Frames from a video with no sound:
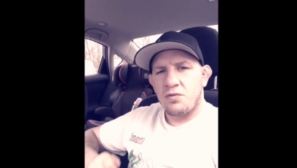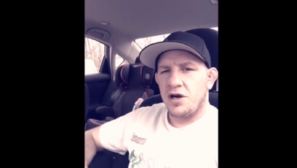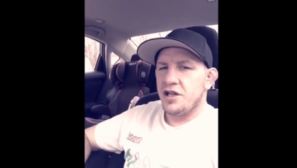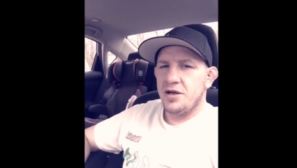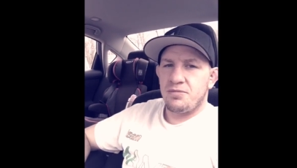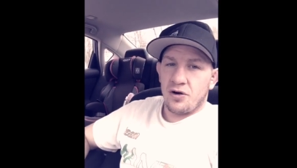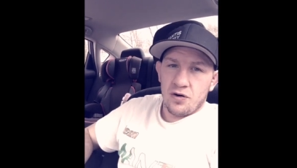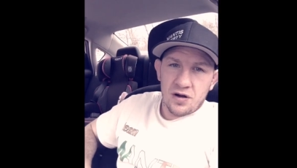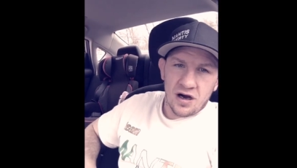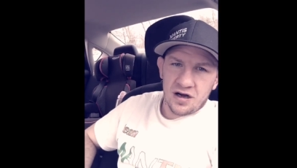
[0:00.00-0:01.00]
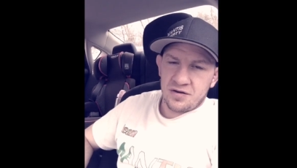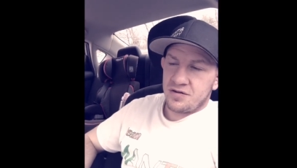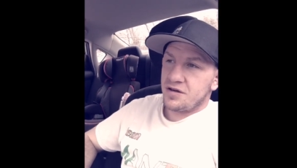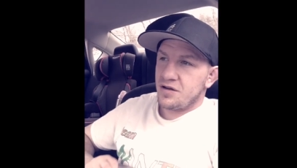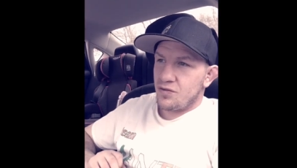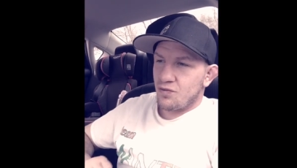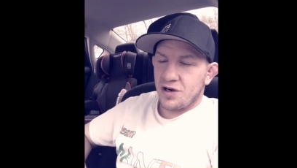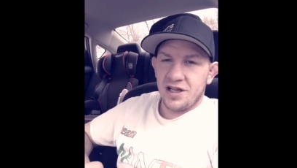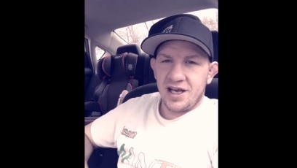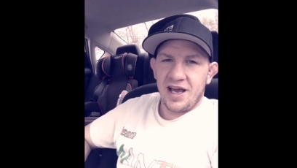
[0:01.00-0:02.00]
really pro gun
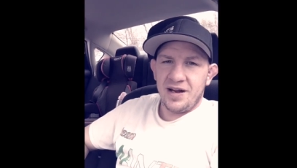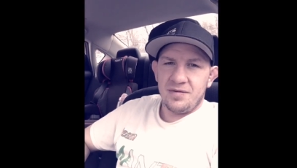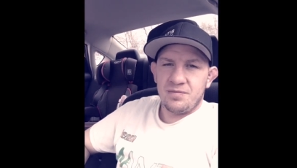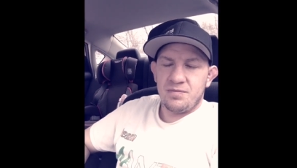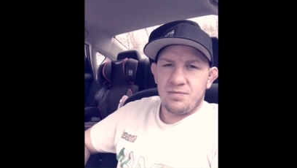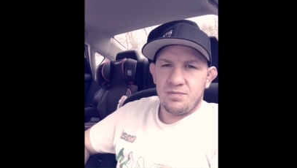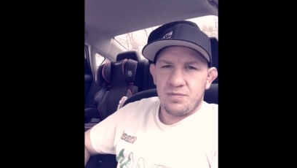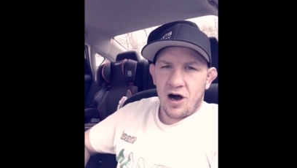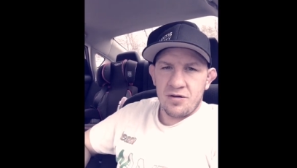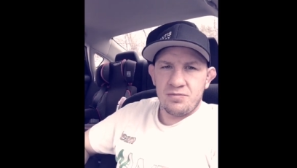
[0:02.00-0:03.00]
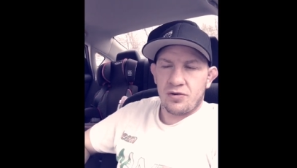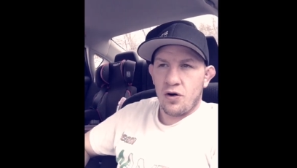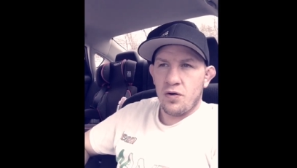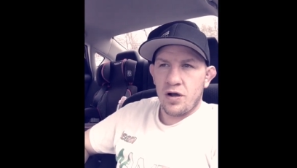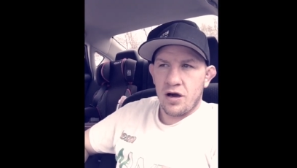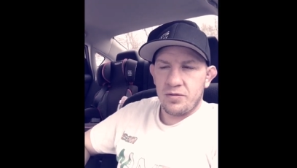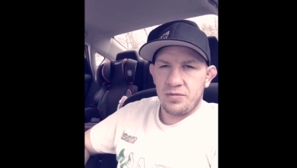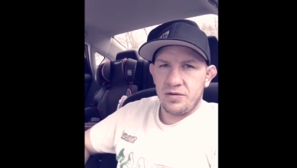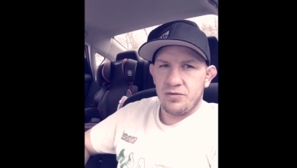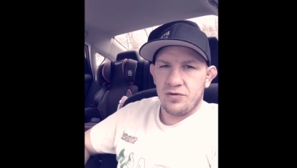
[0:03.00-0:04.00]
really hate unpro gun
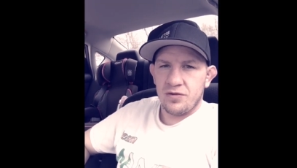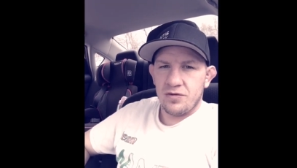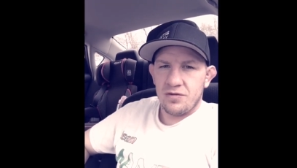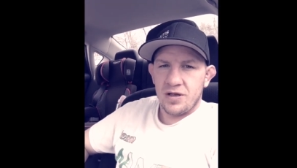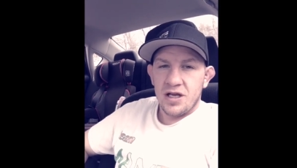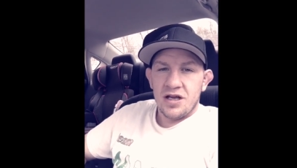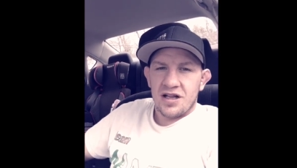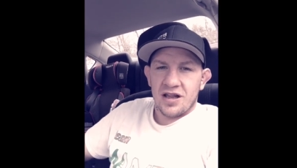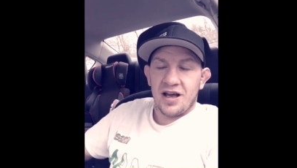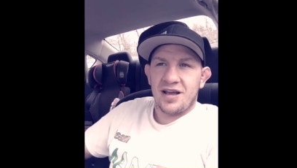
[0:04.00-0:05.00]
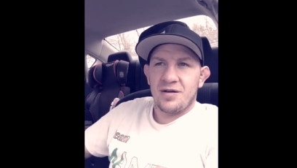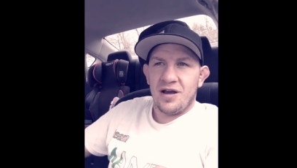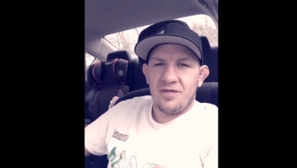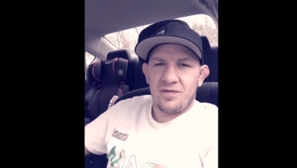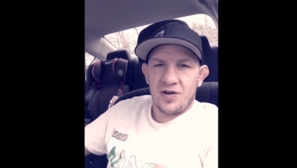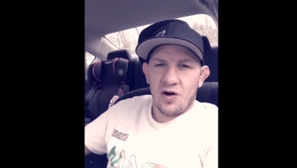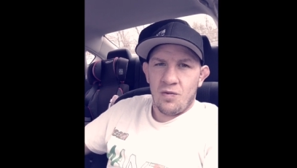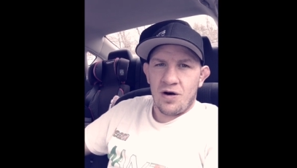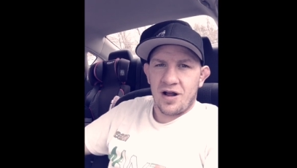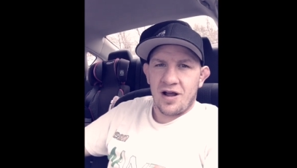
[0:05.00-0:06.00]
people. Like, if you
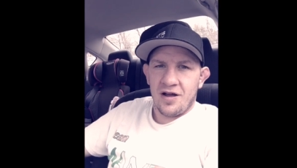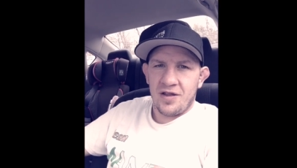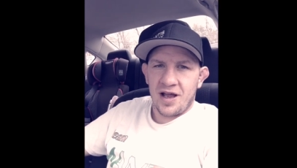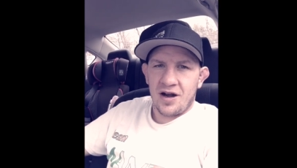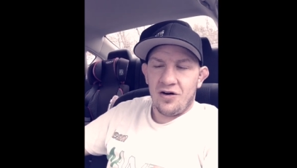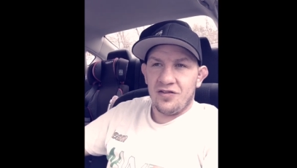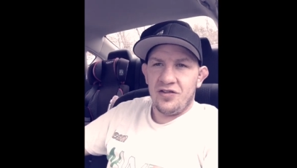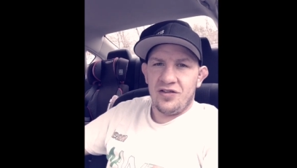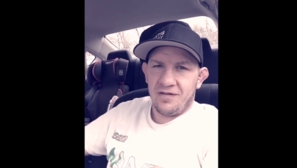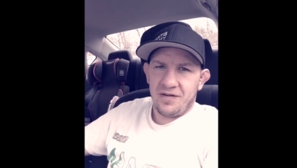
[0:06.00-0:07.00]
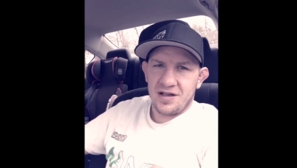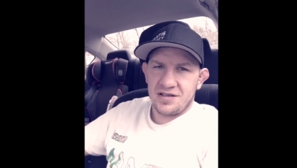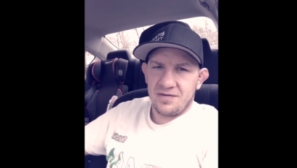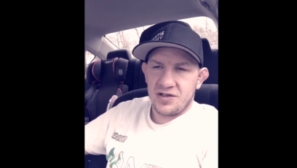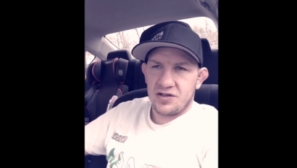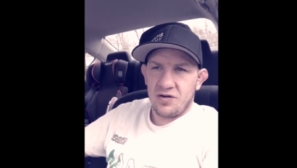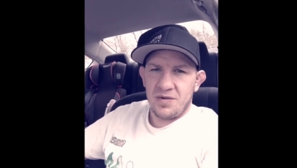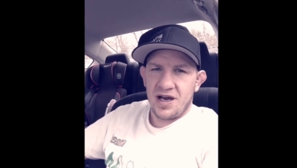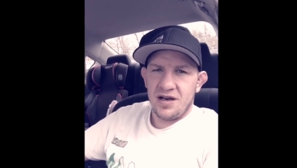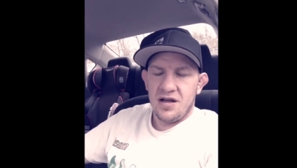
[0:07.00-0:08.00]
don't want a gun, they get all defensive and so
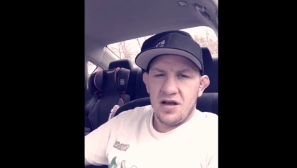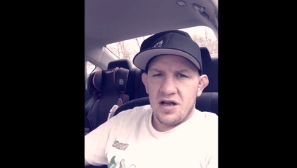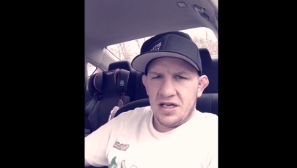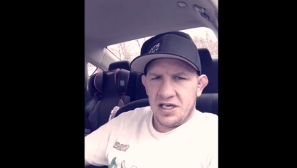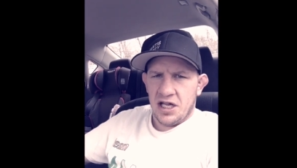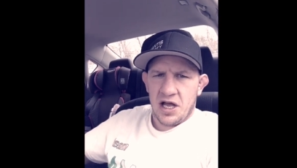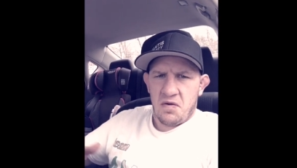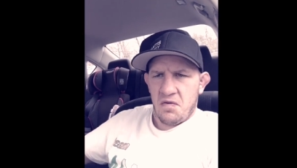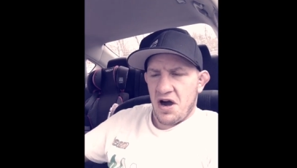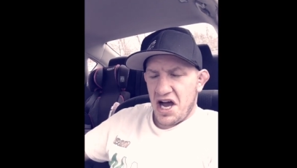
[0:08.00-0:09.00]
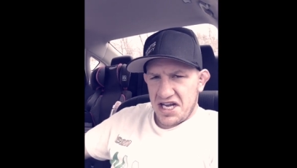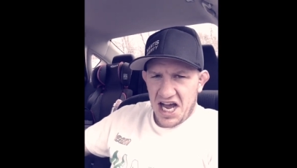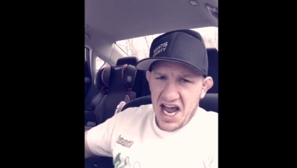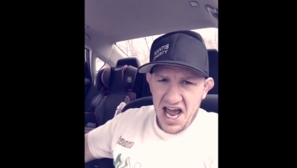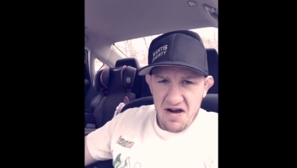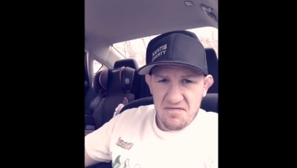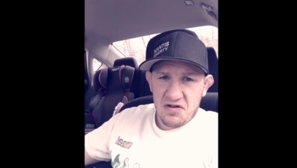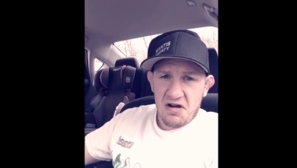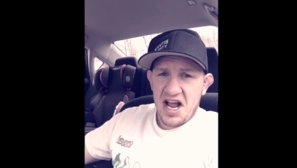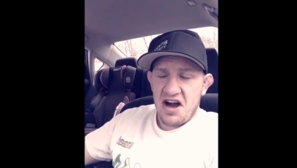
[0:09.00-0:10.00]
mad. They're like, what? I have
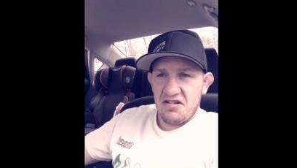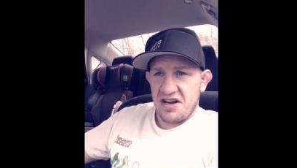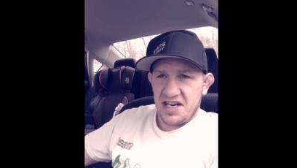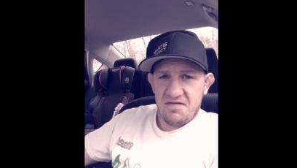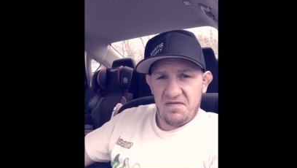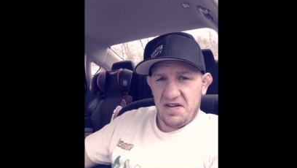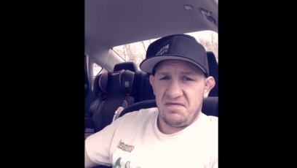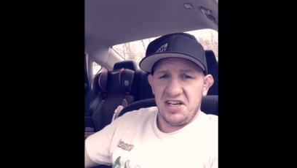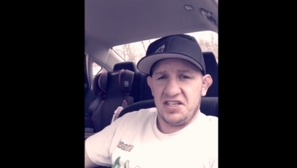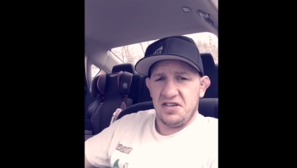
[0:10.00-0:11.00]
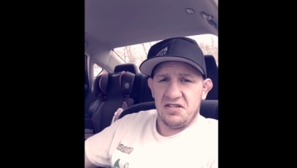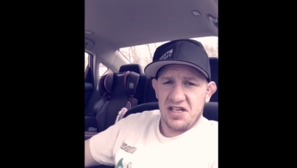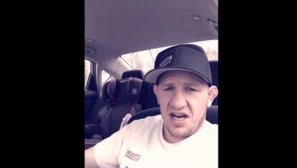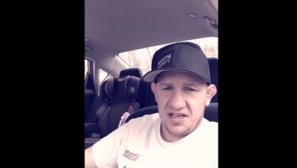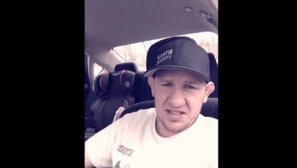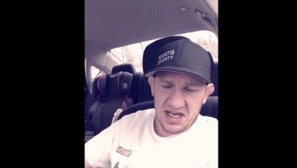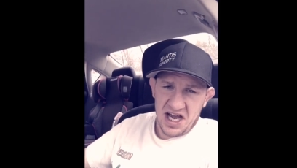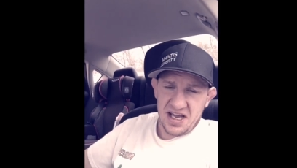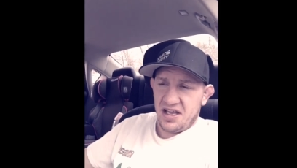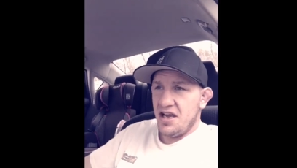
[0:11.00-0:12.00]
352 guns.
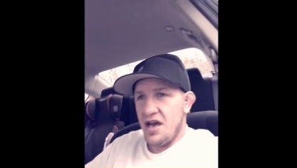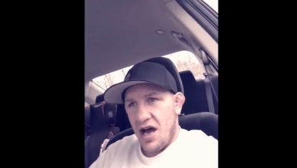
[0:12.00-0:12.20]
I